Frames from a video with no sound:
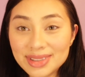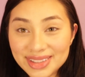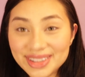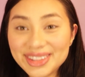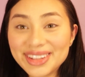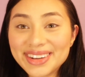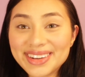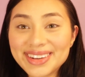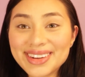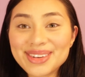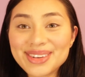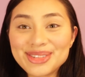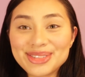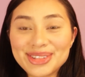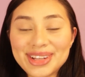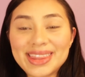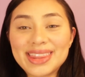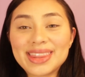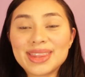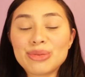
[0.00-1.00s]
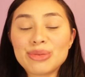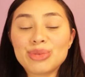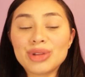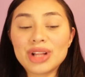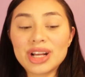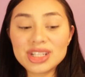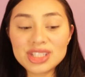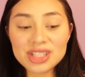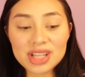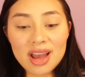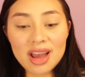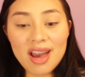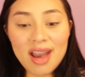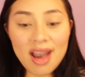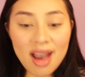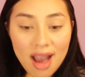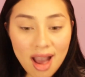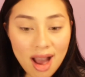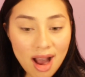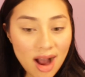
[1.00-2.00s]
look with the blush.
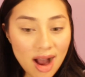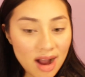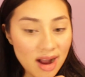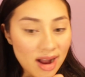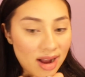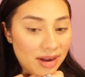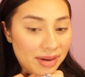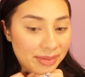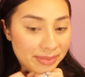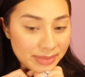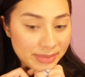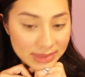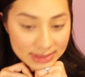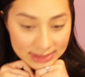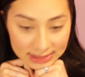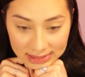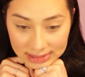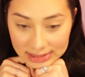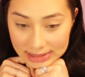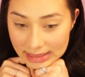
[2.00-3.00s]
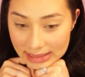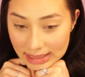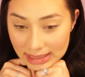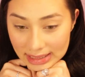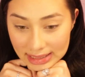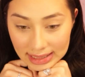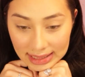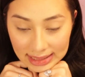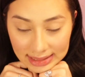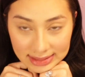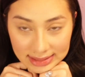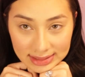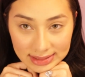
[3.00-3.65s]
Yeah.